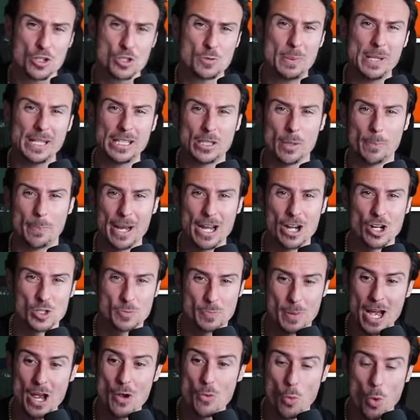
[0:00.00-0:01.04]
beat the Bears
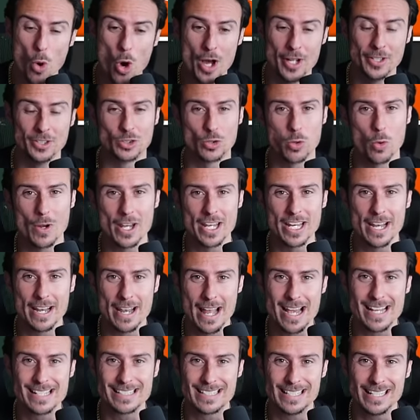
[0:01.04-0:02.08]
by one, 20 to
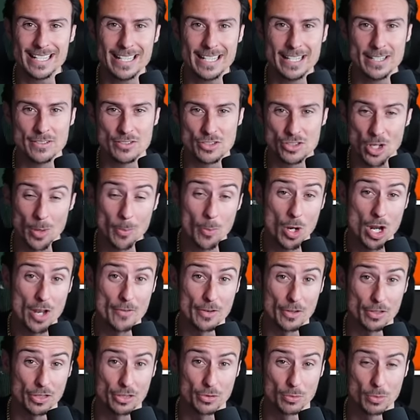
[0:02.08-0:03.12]
19, and somewhat of
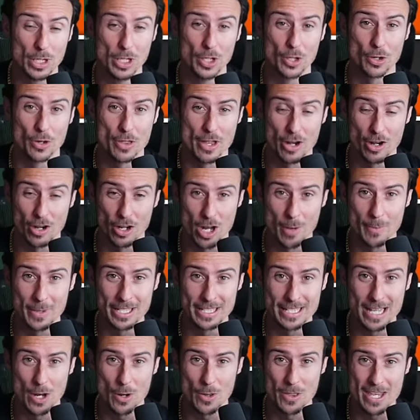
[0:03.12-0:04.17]
a thriller there coming
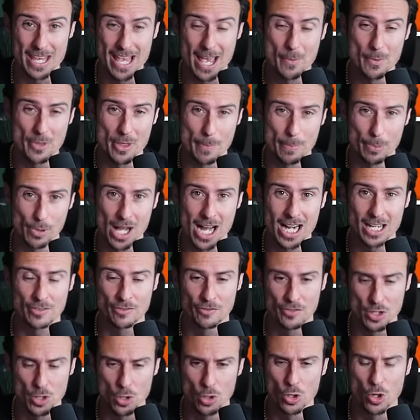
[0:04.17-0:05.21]
down in the end with a blocked
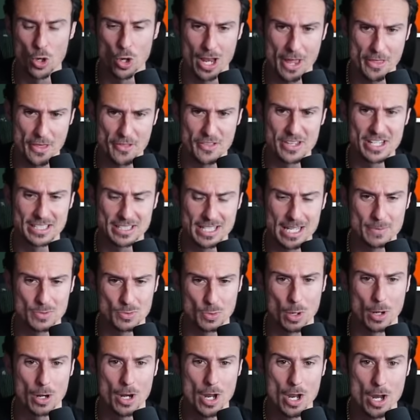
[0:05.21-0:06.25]
field goal. I thought these teams
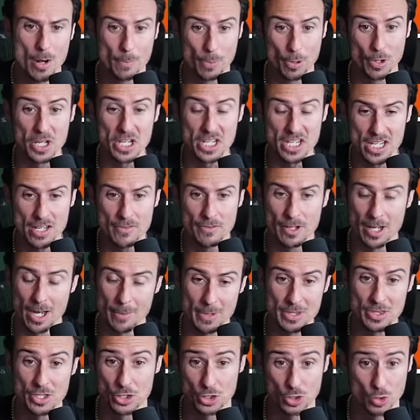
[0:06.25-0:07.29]
were pretty even. I
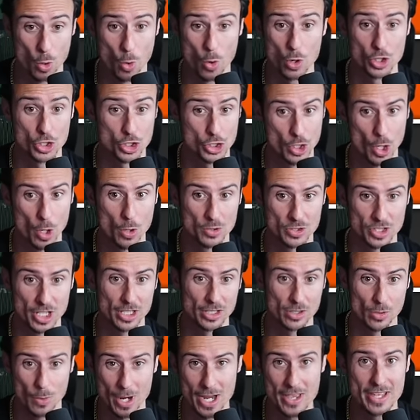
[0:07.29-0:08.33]
mean, the score shows it,
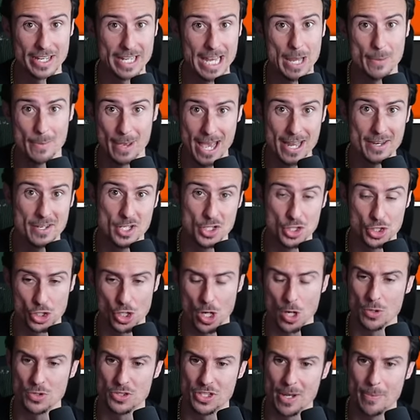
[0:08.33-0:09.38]
the way the game ended
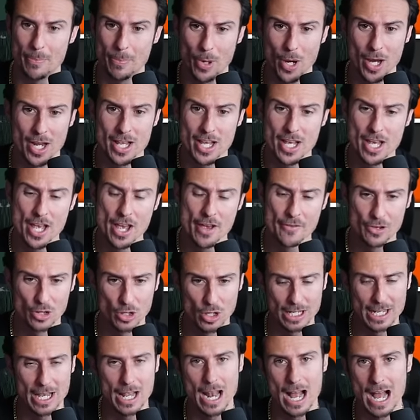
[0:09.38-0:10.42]
shows it, but if you
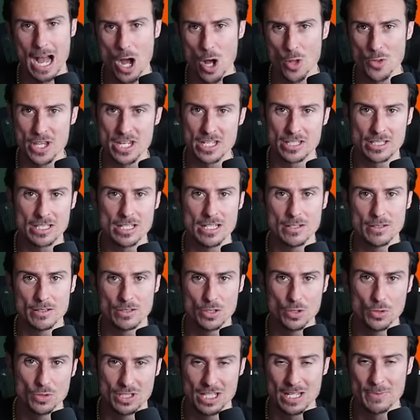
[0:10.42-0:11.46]
look at how these te
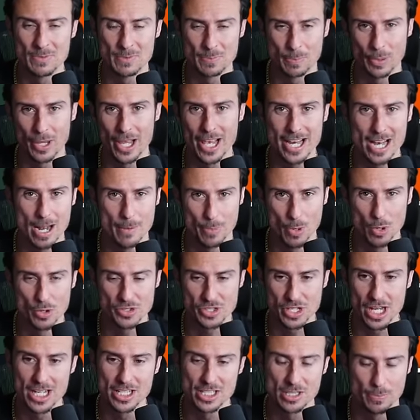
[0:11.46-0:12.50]
two teams played on both
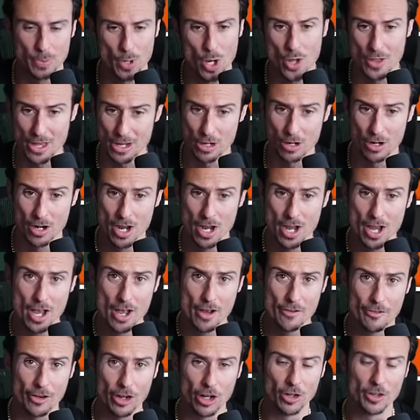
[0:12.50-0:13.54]
sides of the ball, they were
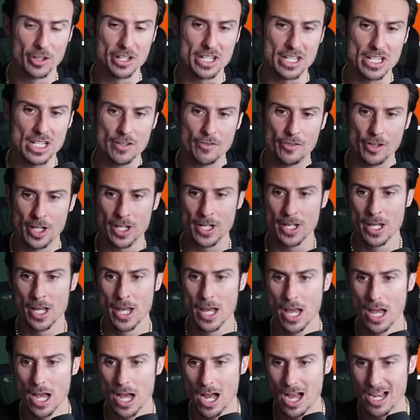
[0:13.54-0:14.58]
fairly even.
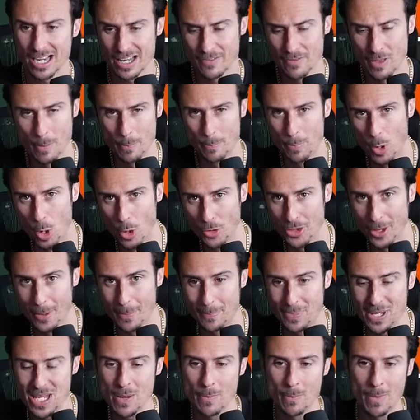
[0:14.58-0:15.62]
I give them both a
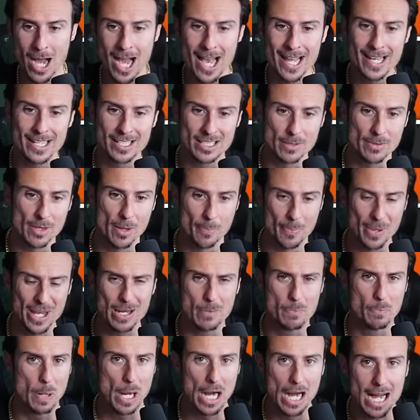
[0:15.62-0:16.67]
B minus. The
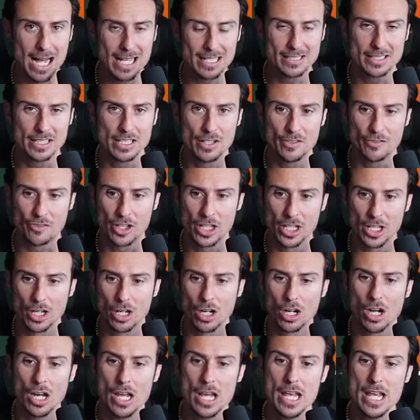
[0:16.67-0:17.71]
big positive
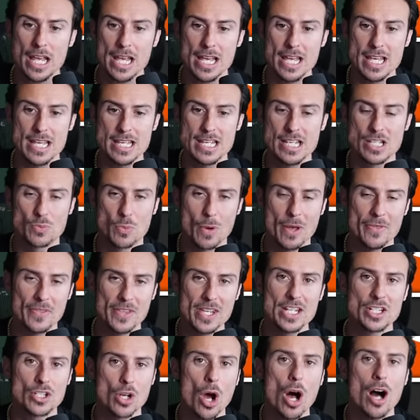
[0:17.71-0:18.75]
here is when
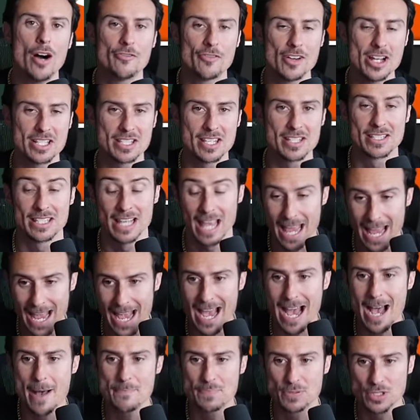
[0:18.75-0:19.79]
these offenses
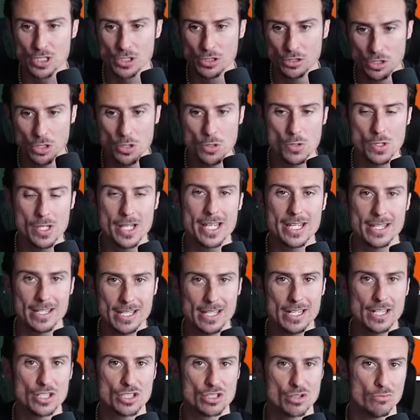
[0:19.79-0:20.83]
absolutely
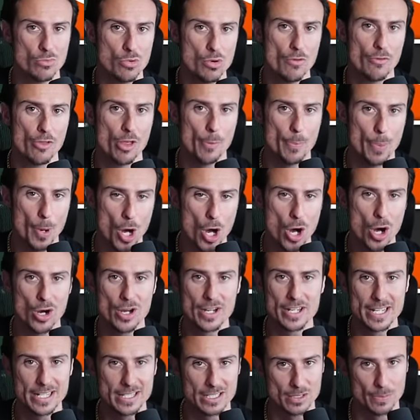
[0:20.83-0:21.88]
needed to move the ball and
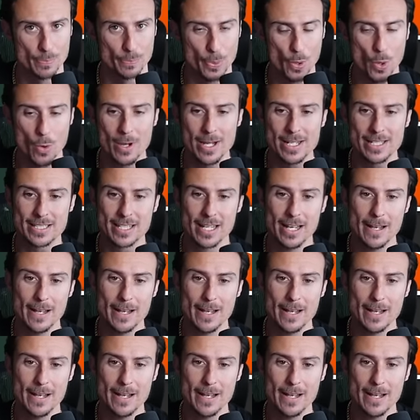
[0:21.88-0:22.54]
get some points